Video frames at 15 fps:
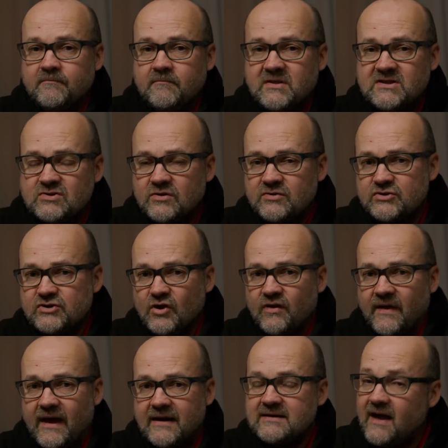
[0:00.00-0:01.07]
be sure to
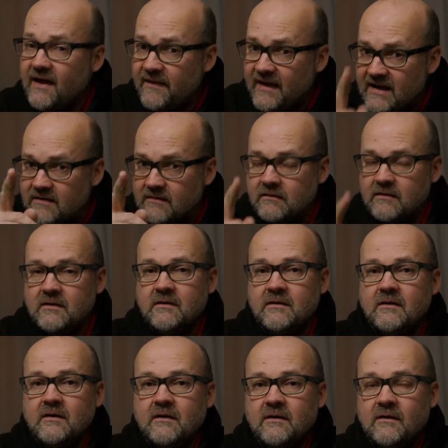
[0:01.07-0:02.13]
join that. And then
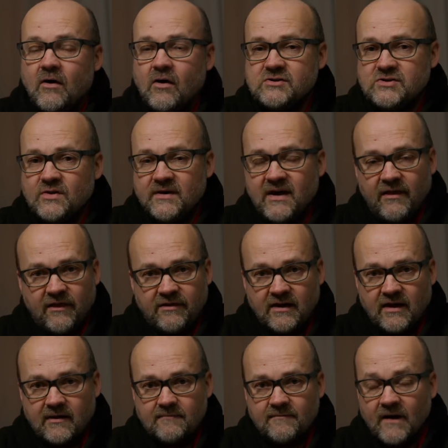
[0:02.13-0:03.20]
also another
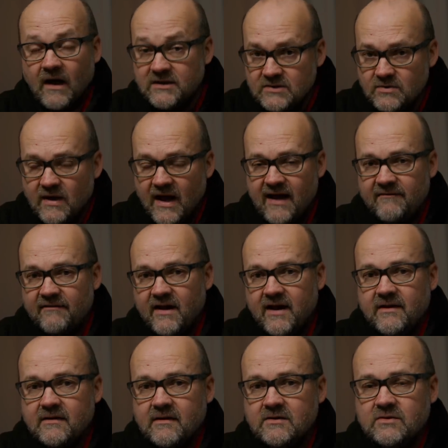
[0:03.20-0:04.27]
thing, I do have
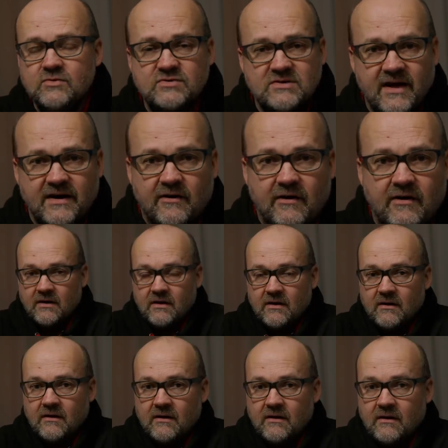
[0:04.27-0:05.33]
a newsletter.
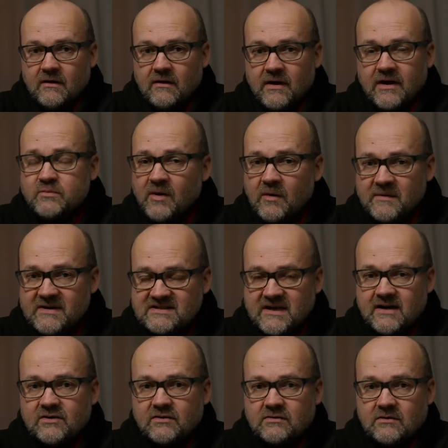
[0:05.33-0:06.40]
It will be
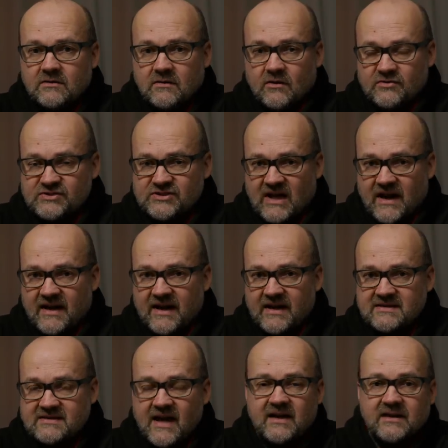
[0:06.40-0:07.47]
sent on
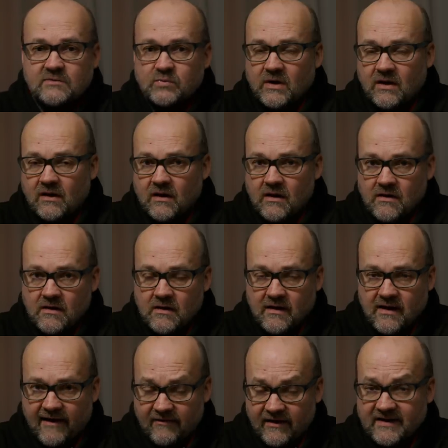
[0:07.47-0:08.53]
Sundays and it will
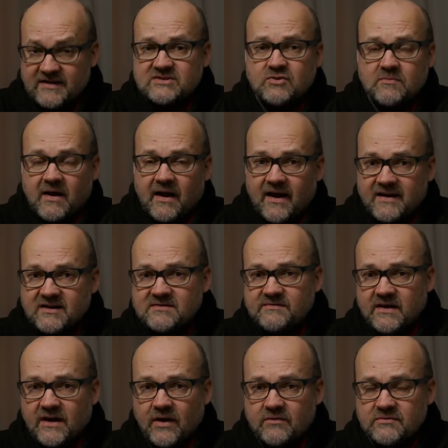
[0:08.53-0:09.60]
have links to my latest
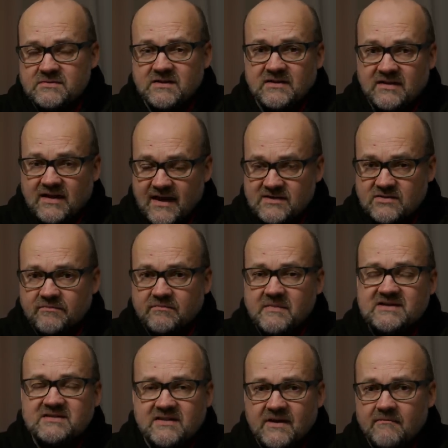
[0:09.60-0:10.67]
videos in case you've
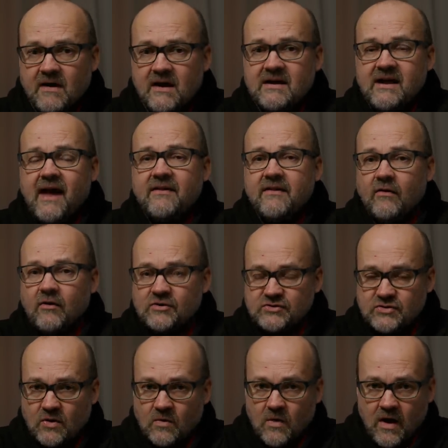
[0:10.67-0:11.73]
missed them. And
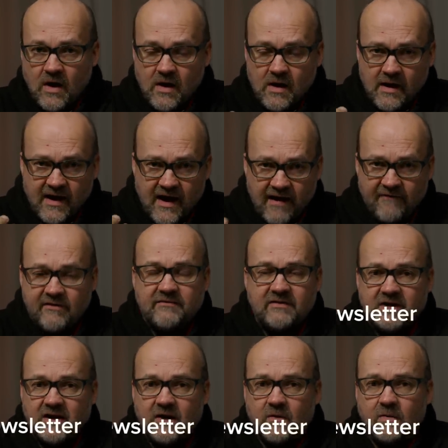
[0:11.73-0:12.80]
also every
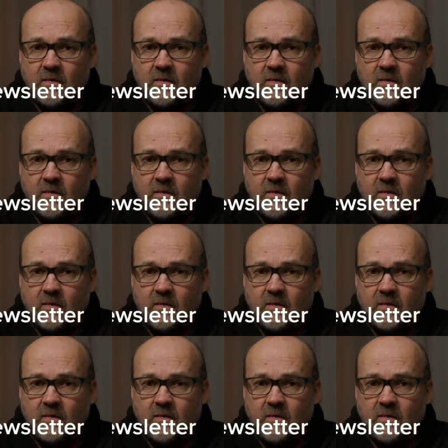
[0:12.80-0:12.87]
video